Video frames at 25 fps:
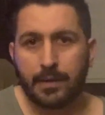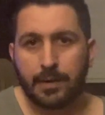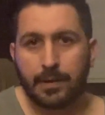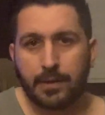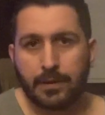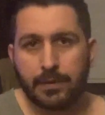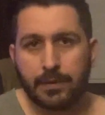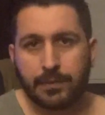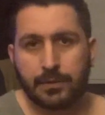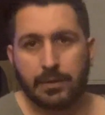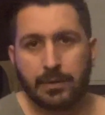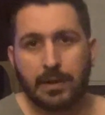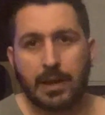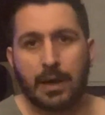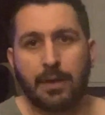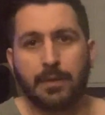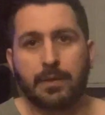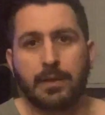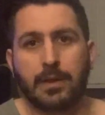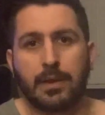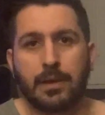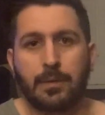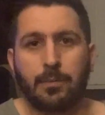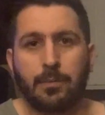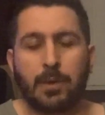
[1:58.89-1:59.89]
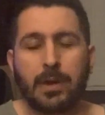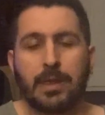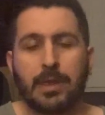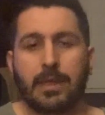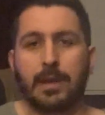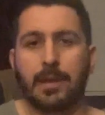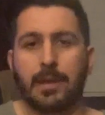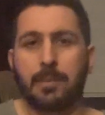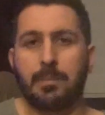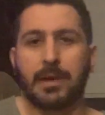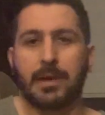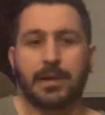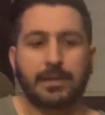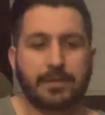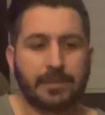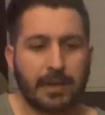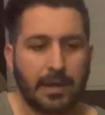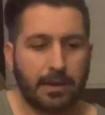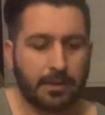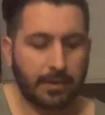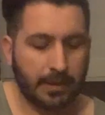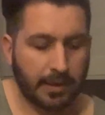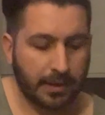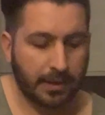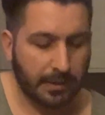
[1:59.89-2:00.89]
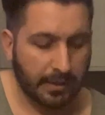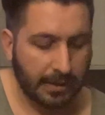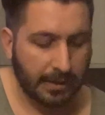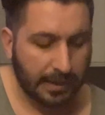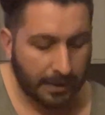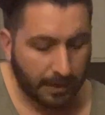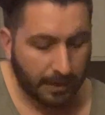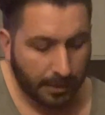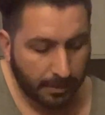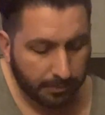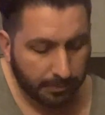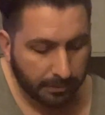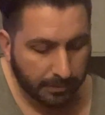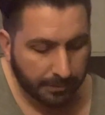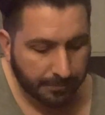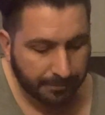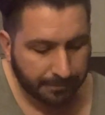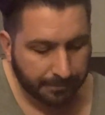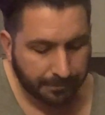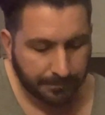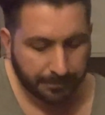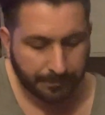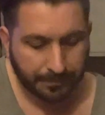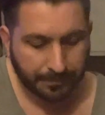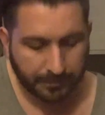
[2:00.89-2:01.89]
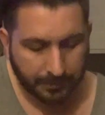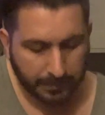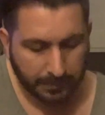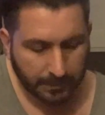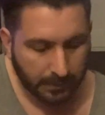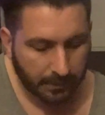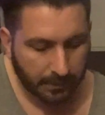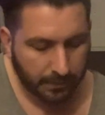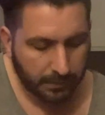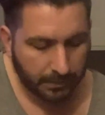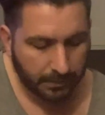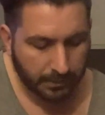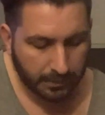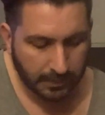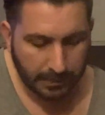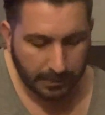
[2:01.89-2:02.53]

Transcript: So now the way that he picks it out in the album, it